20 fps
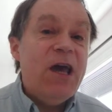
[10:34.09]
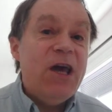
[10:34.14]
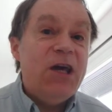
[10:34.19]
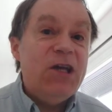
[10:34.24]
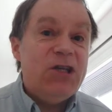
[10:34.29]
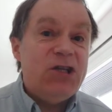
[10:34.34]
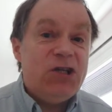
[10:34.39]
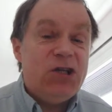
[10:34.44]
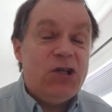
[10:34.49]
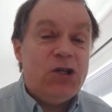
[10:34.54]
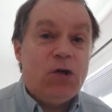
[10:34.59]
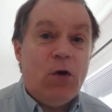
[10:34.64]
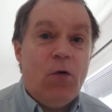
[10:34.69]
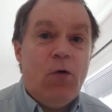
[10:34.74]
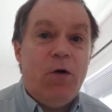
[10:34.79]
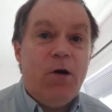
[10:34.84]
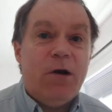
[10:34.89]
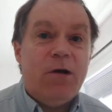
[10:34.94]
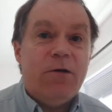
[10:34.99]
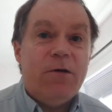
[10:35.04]

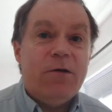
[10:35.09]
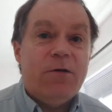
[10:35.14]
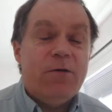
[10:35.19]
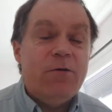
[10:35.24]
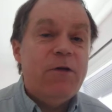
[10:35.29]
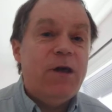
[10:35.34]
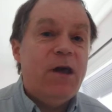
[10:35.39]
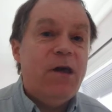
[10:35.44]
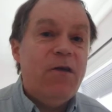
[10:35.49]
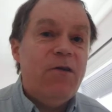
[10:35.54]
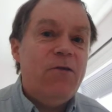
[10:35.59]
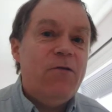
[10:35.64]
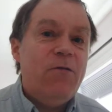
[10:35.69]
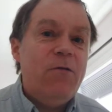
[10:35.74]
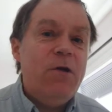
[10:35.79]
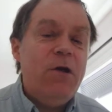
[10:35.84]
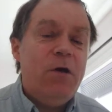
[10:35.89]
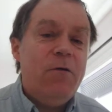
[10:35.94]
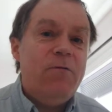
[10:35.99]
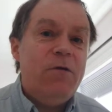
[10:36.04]
Historically, through the
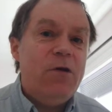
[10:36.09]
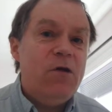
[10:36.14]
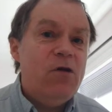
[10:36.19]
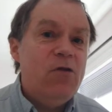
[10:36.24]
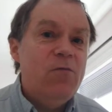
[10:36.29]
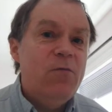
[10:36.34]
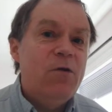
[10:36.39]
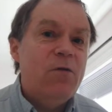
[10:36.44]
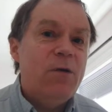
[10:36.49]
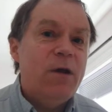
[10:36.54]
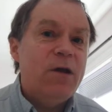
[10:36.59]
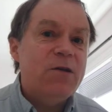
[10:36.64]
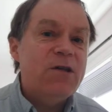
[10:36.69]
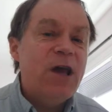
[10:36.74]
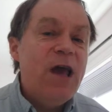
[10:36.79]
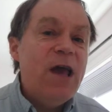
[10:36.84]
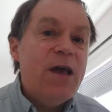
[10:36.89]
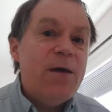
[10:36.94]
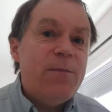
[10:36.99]
history of the human race,